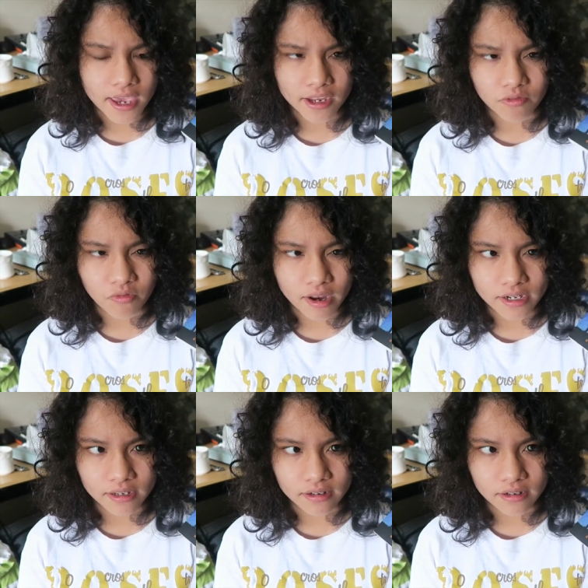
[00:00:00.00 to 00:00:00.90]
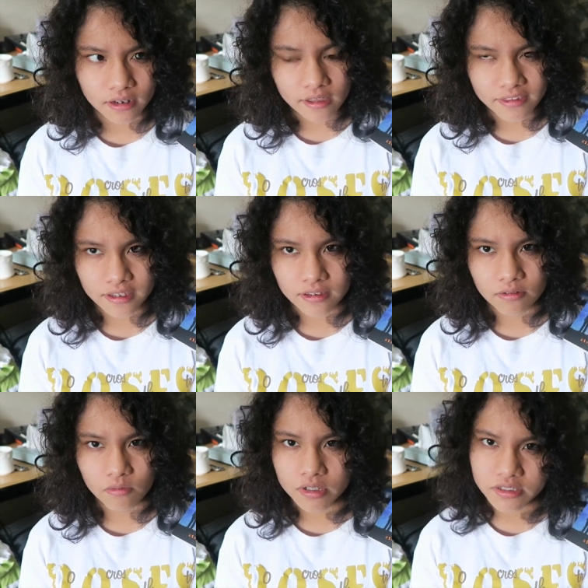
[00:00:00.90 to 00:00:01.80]
and read it, I think,
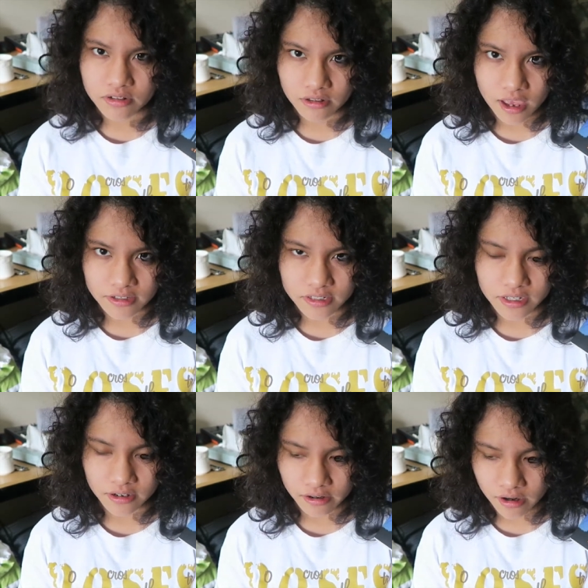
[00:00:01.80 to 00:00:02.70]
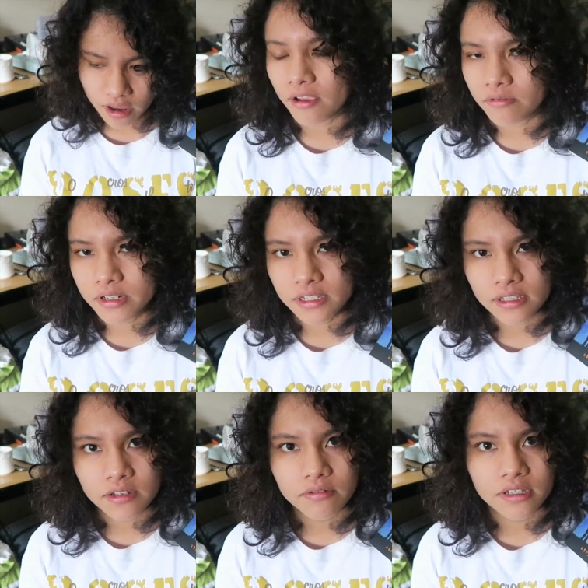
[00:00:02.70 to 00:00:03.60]
winter last year. I
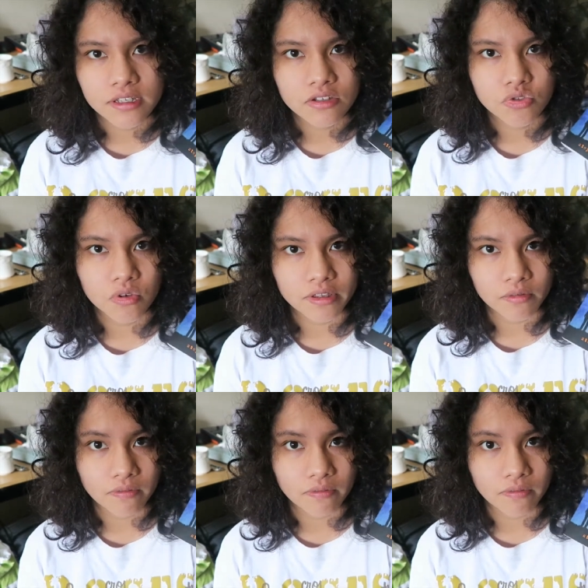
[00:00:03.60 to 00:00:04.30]
really, really enjoyed